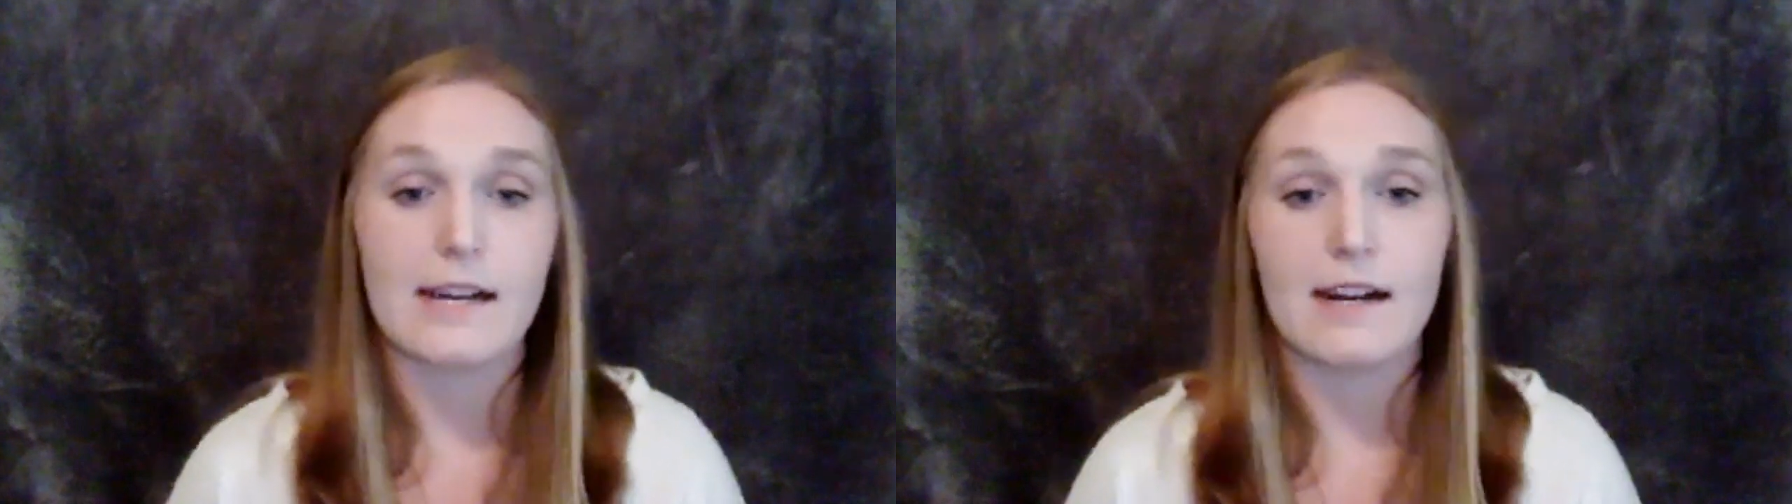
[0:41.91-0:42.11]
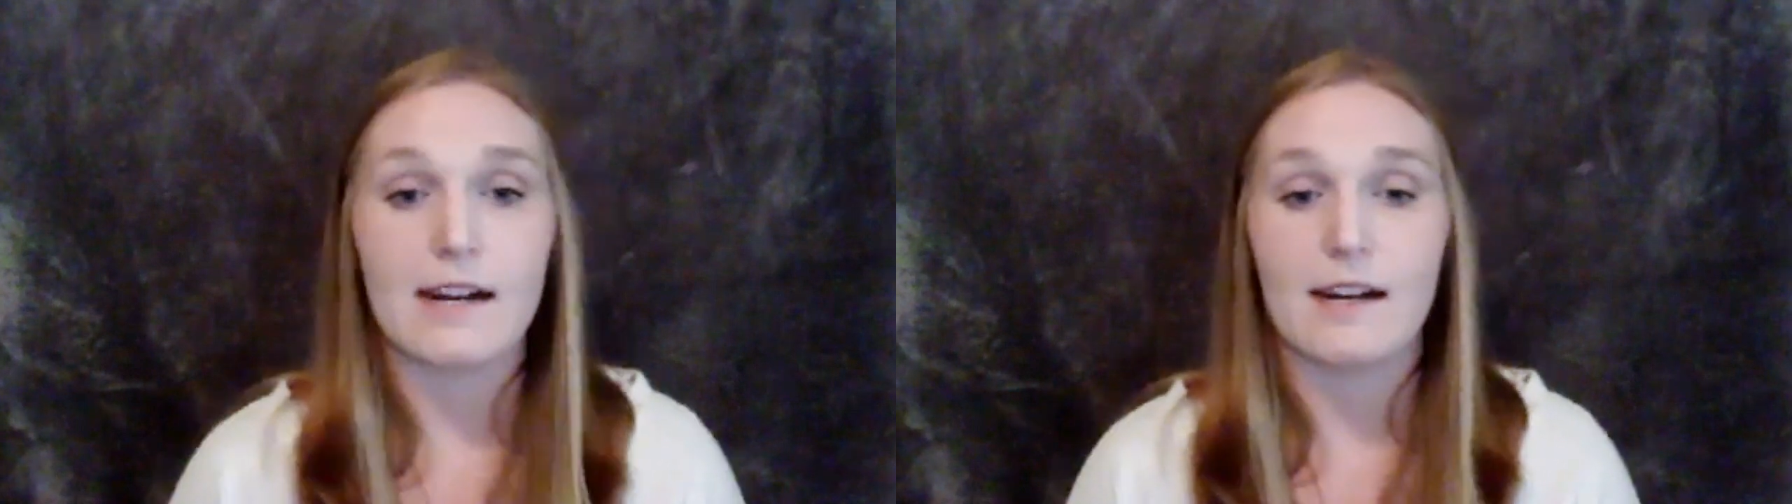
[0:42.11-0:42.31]

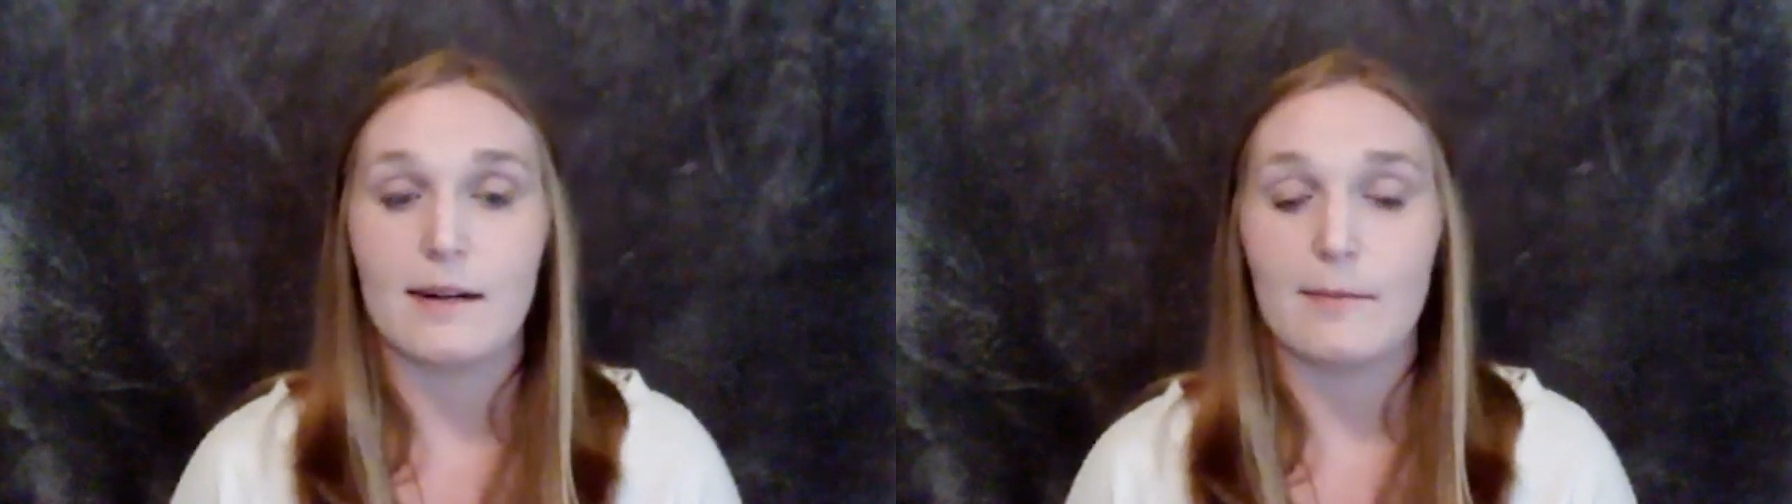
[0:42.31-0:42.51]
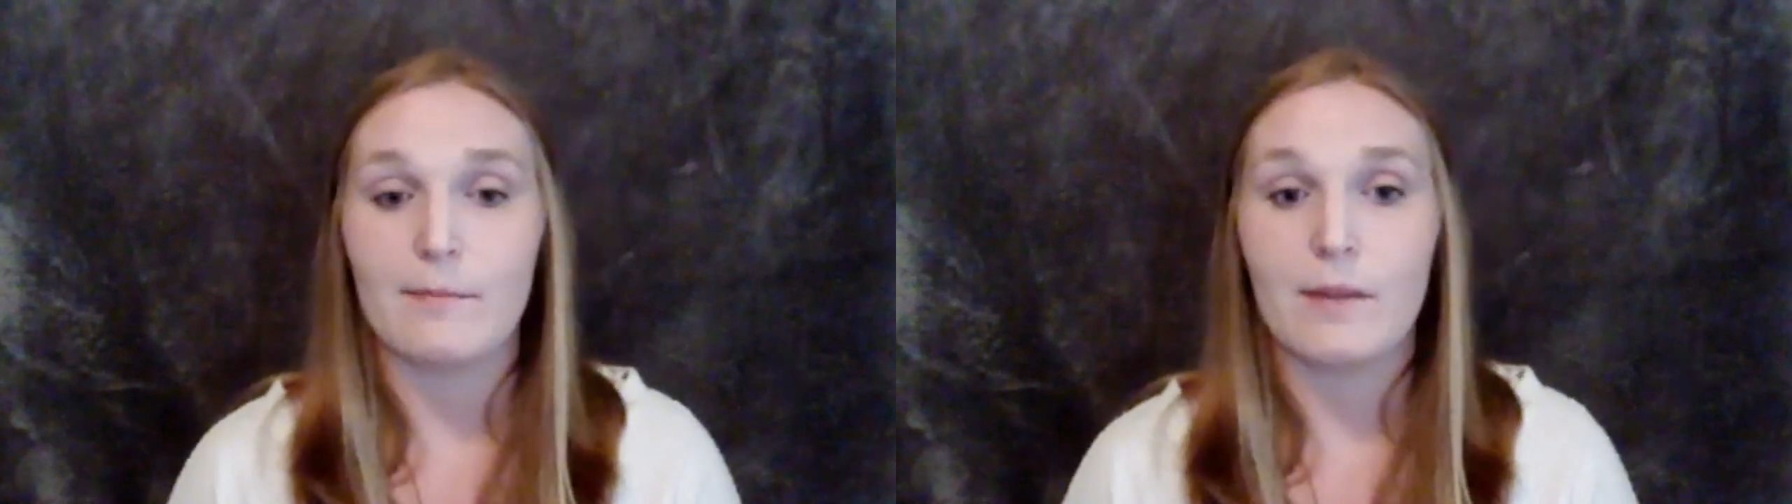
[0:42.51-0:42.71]

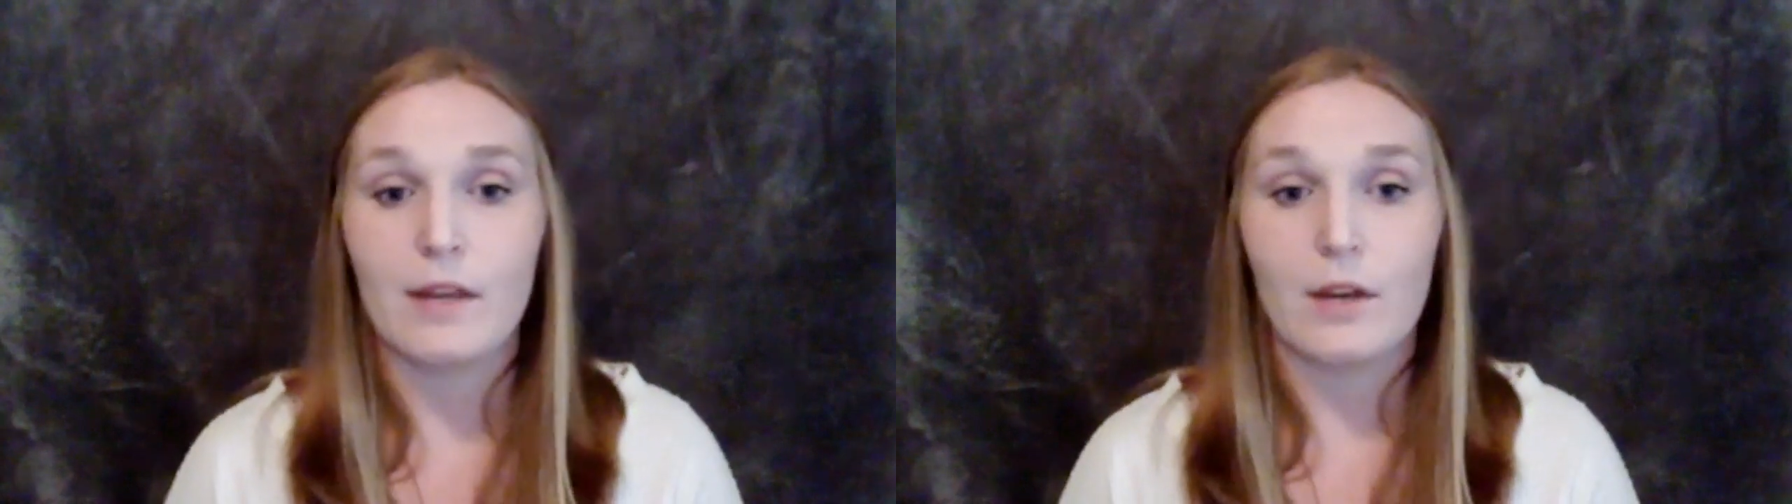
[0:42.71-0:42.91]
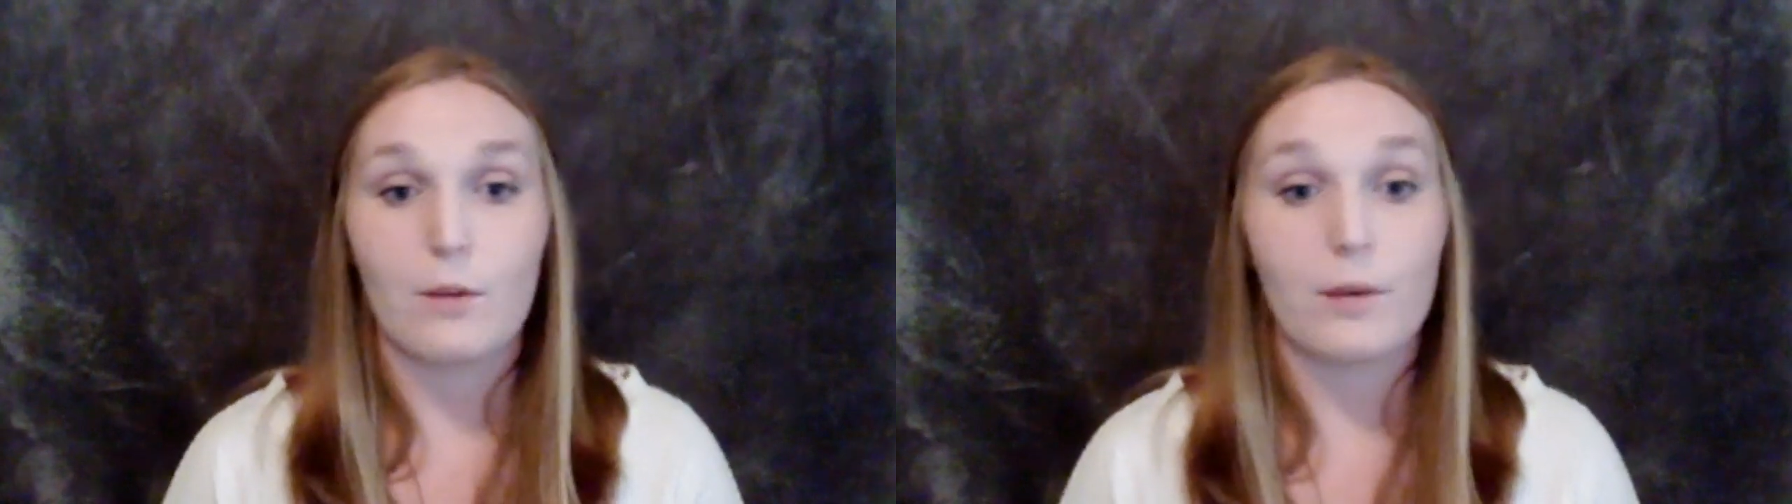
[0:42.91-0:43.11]
Um,
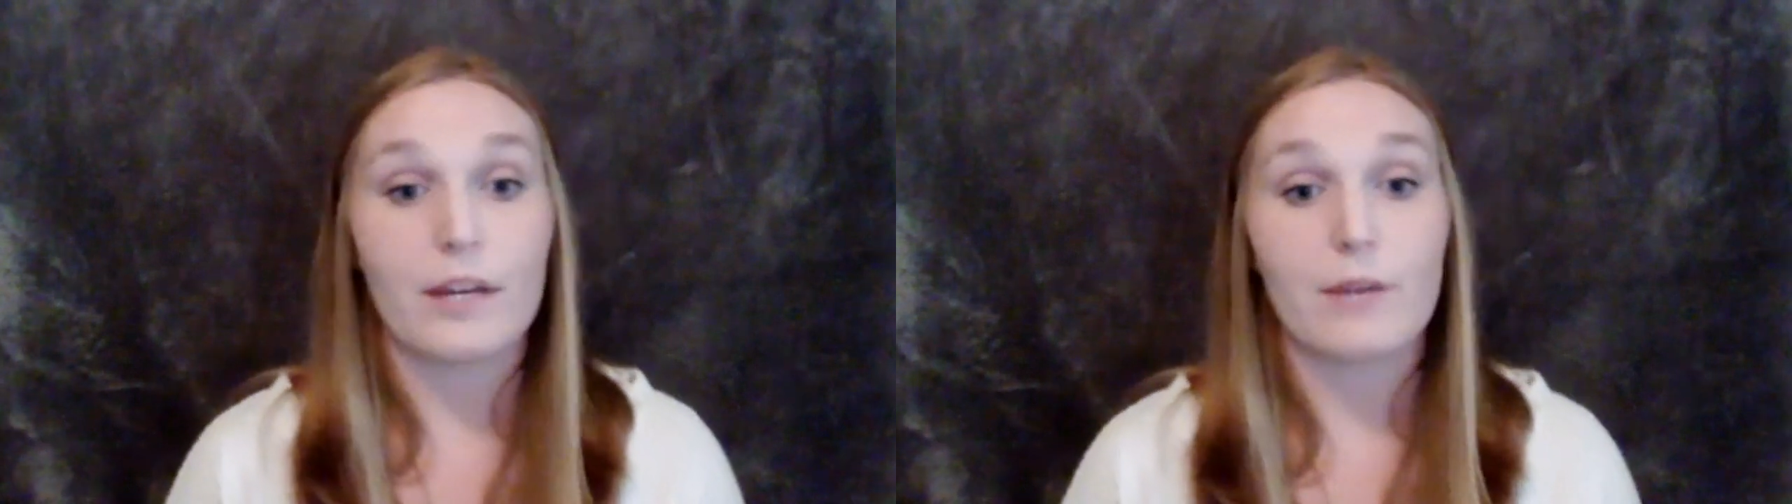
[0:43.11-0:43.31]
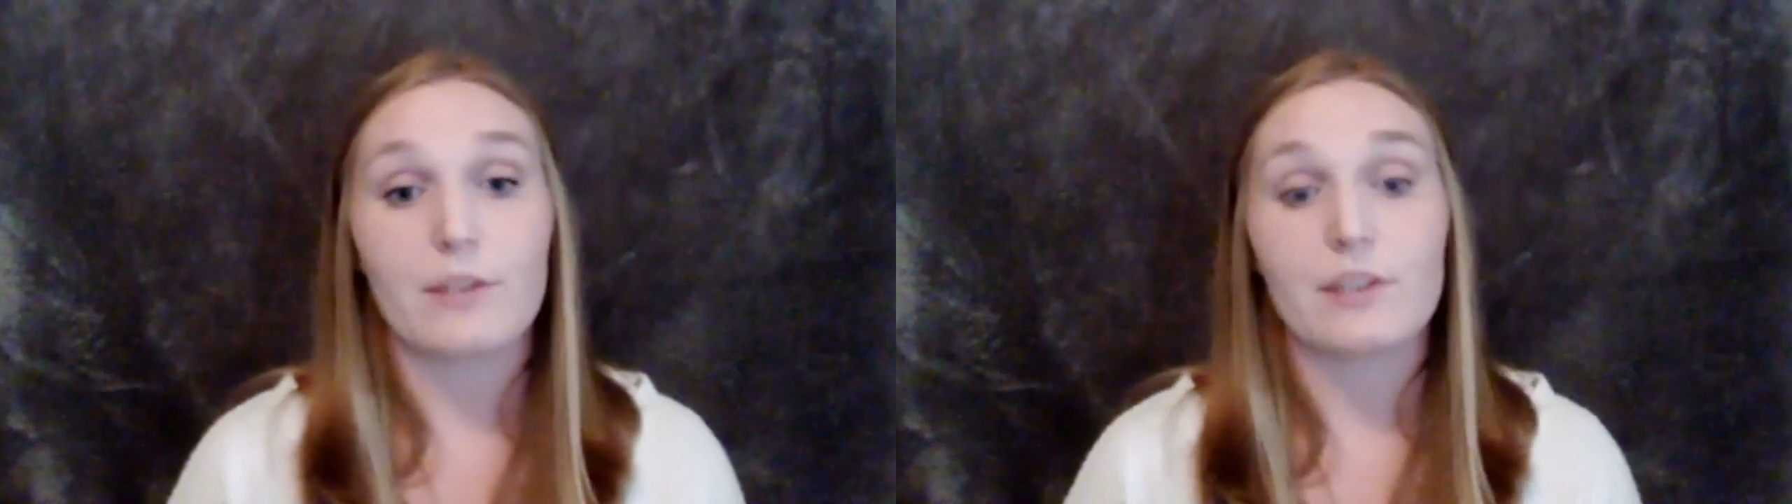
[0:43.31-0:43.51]

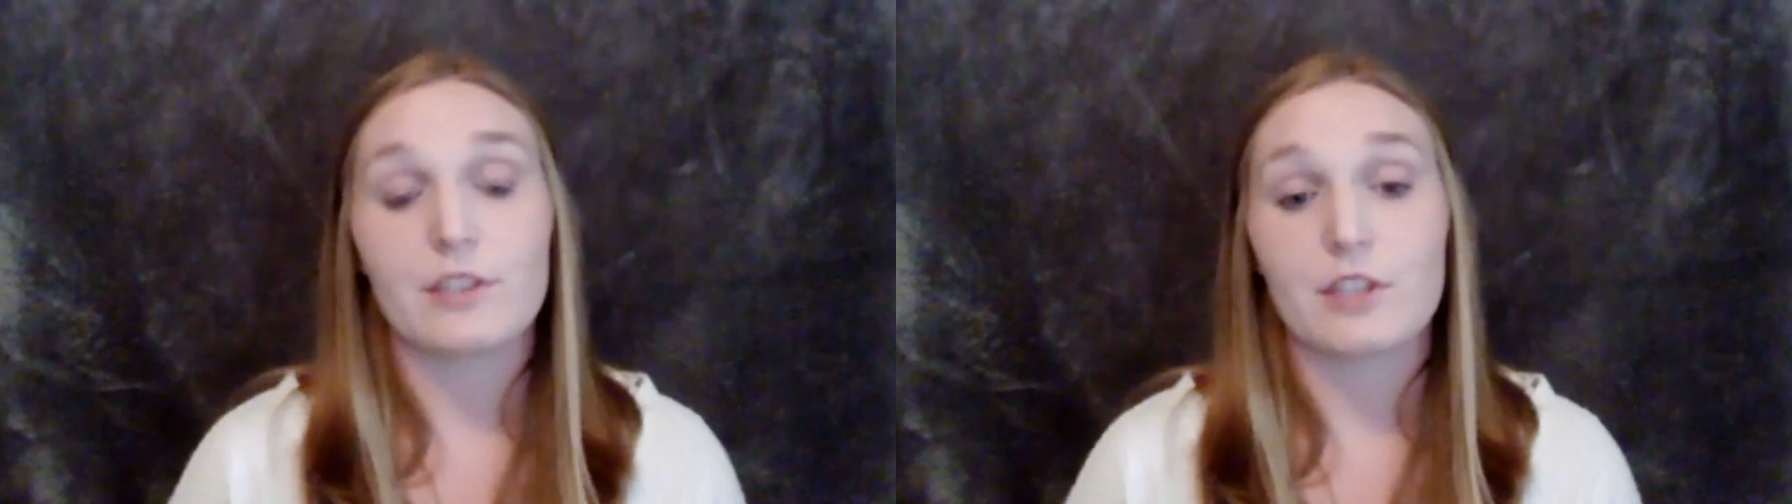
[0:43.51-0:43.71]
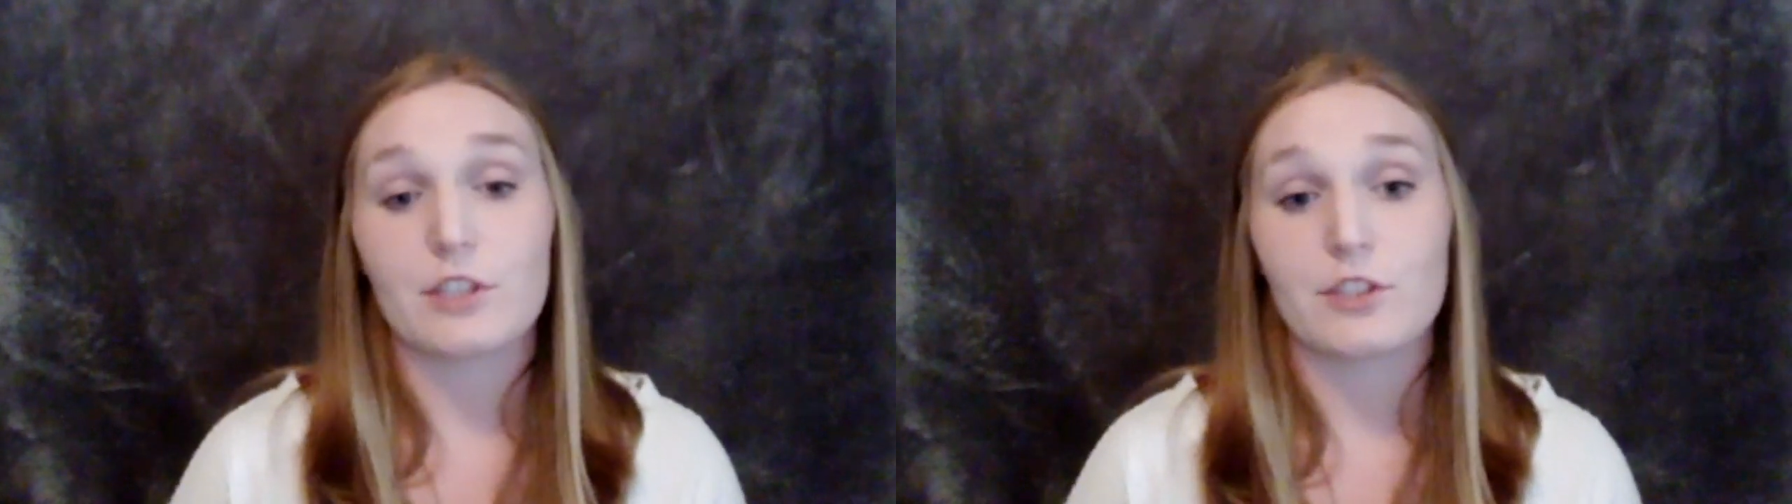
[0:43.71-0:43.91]
we
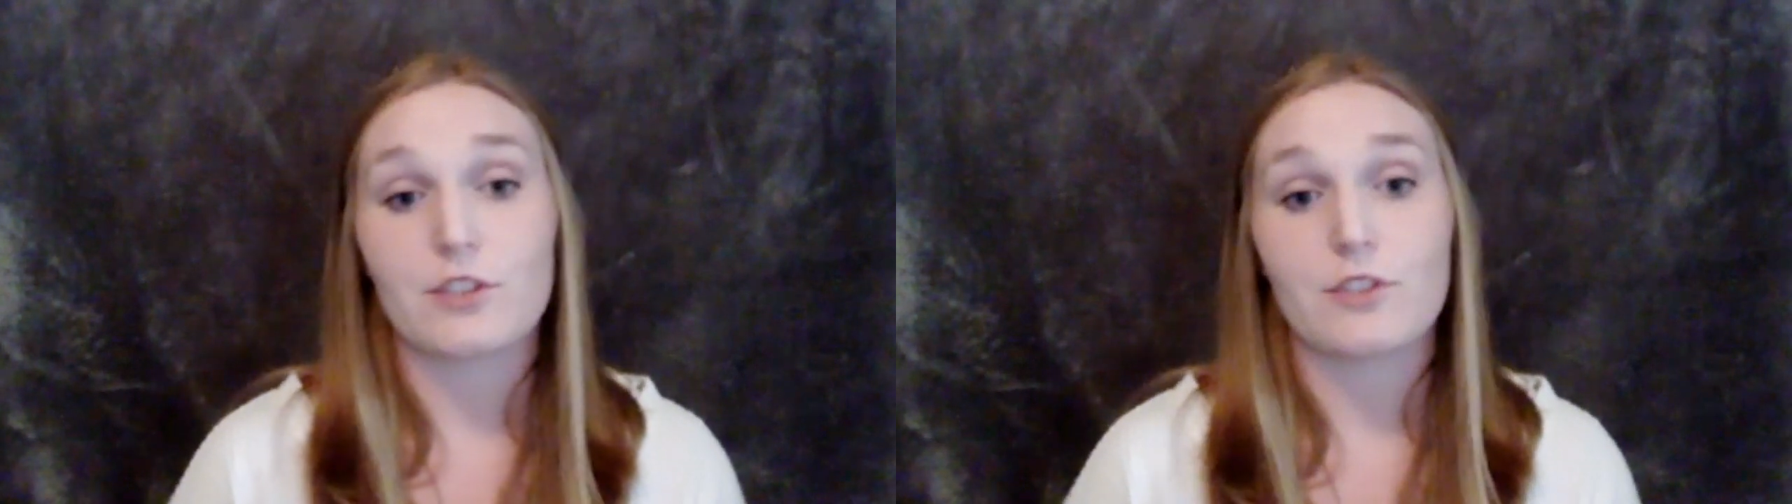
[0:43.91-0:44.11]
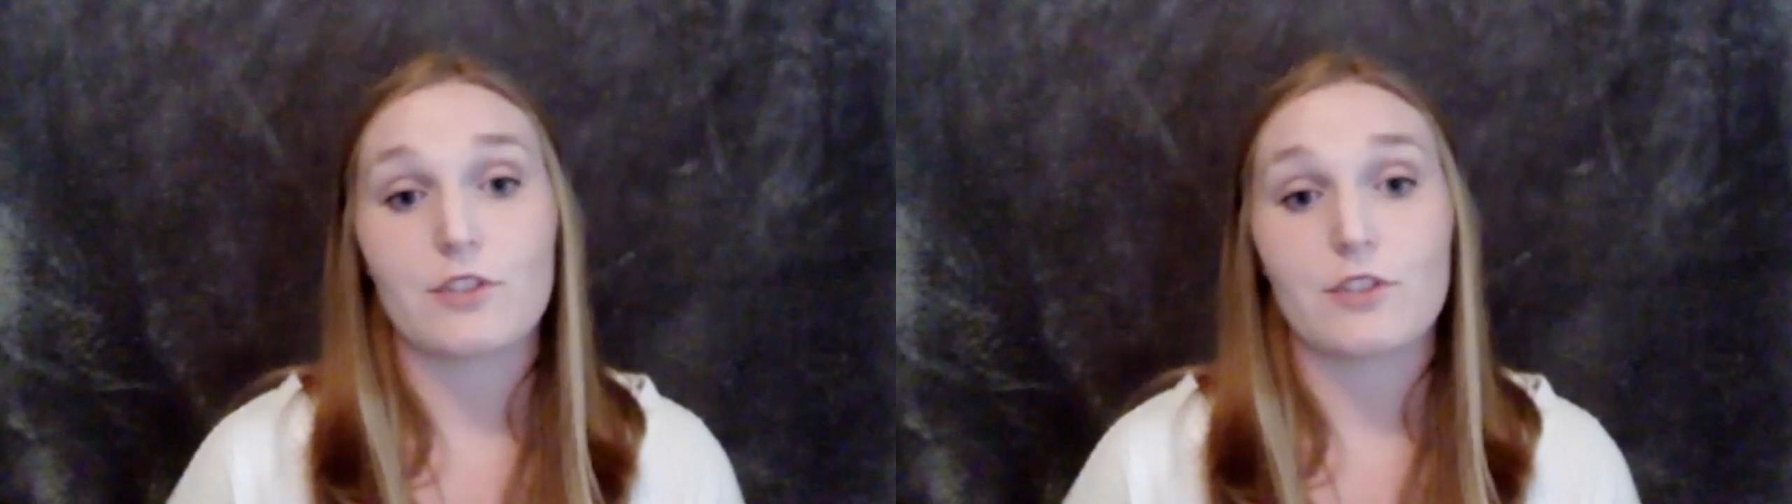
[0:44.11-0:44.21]
researched